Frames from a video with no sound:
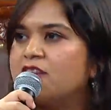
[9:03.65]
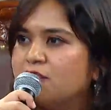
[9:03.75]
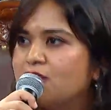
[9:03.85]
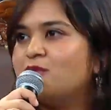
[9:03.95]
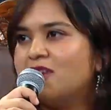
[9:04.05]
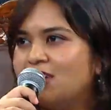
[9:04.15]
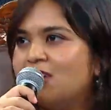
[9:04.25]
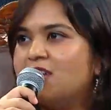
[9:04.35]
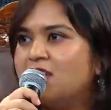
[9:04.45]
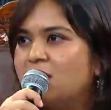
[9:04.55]
Because we
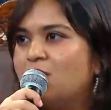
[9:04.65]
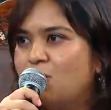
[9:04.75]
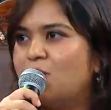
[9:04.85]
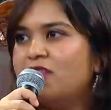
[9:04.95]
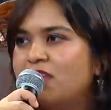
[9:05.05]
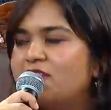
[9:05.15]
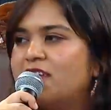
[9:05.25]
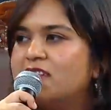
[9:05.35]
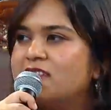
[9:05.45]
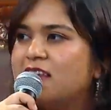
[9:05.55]
heard Om on the
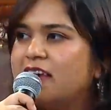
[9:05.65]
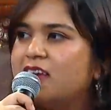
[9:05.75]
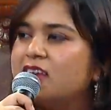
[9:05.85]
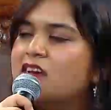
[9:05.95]
event side.